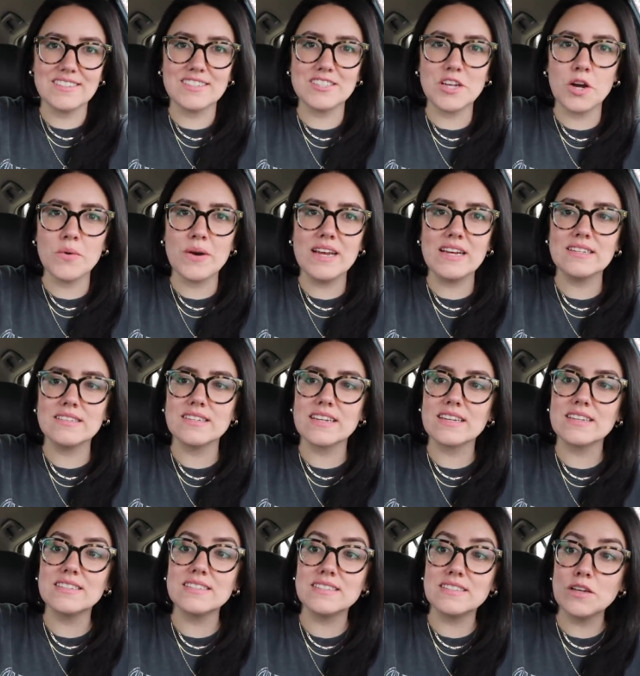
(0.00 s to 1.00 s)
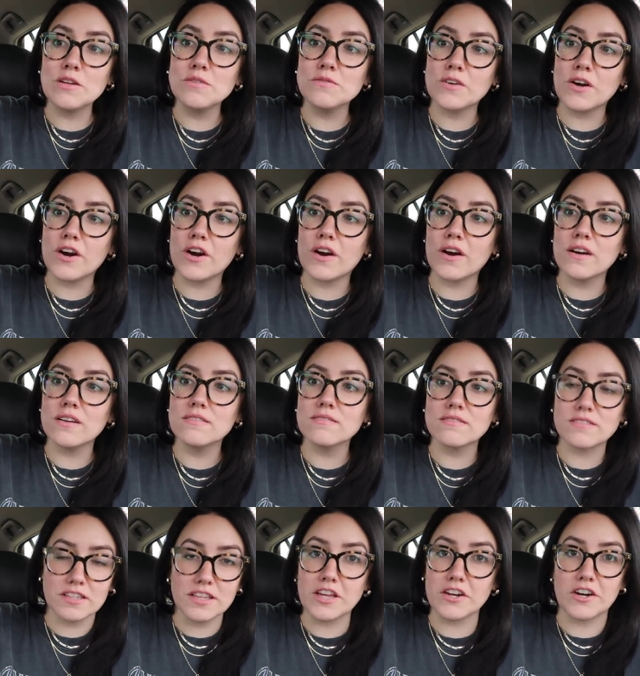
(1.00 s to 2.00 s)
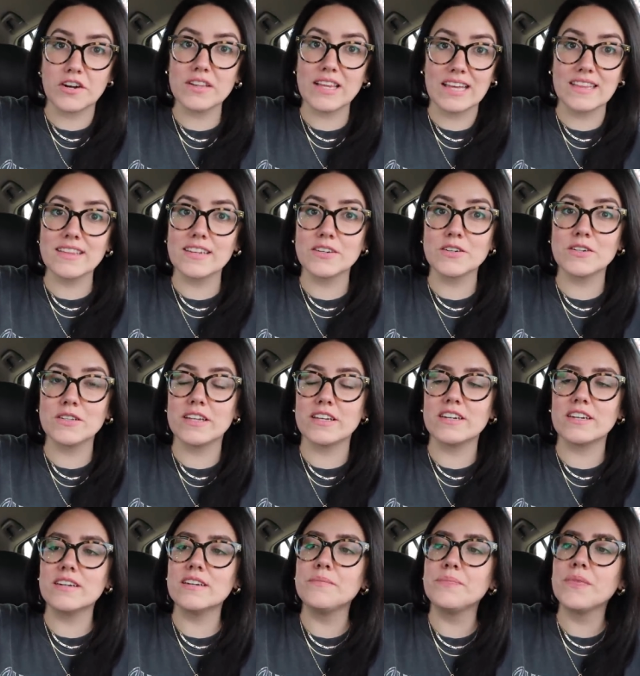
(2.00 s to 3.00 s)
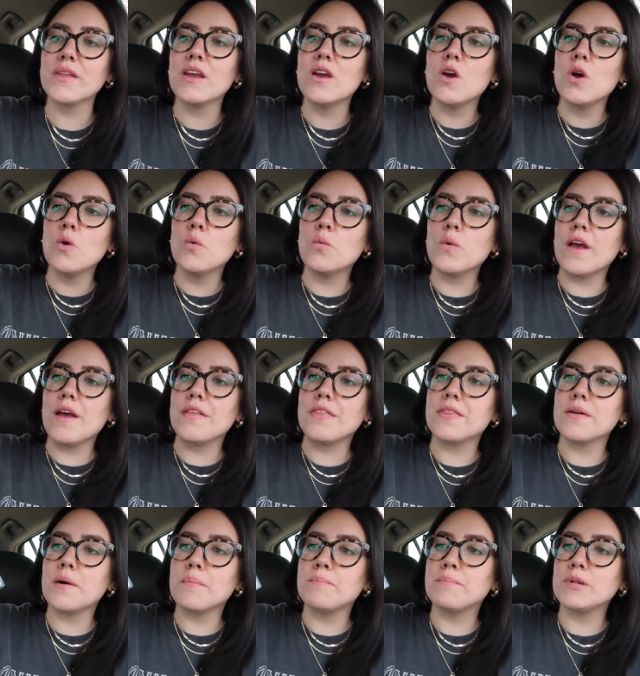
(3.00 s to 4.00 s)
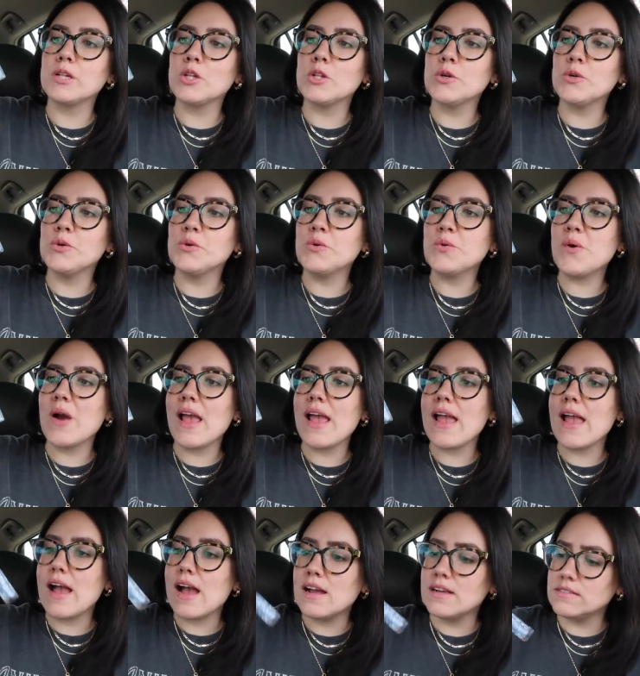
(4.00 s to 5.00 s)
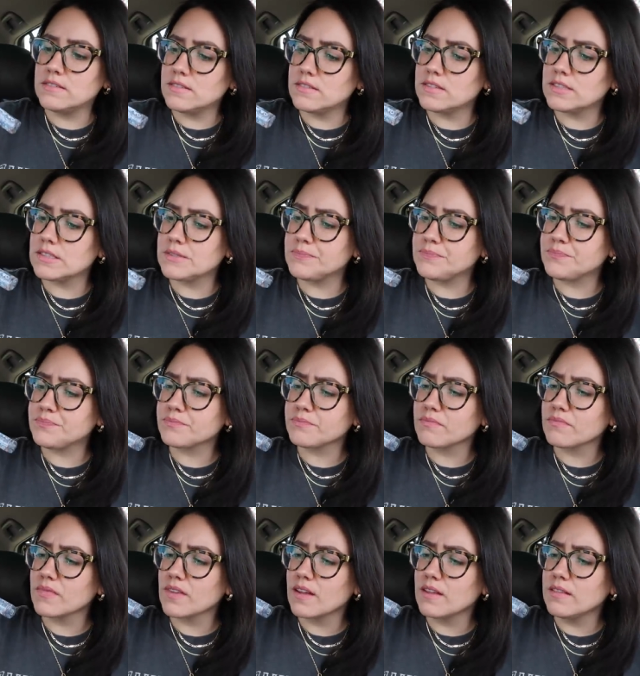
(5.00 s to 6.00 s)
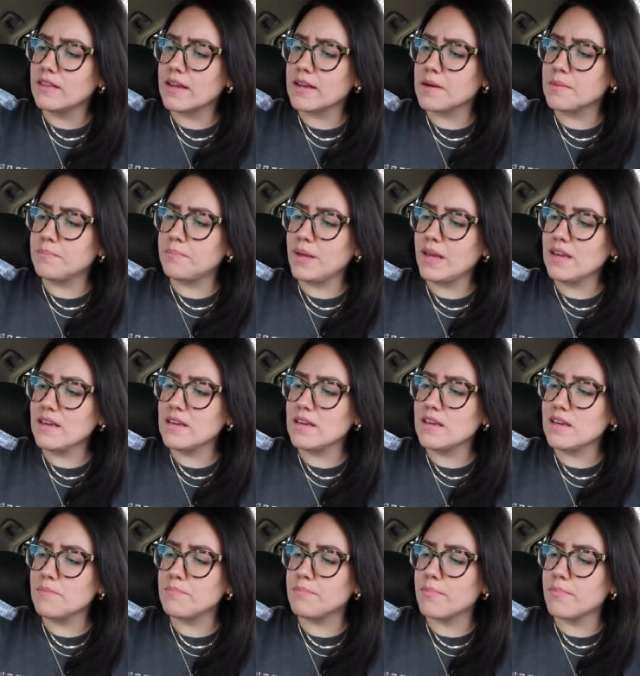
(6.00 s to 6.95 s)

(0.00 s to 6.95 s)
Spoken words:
So it's like silver glitter, like little glitter, with blue and like a pinky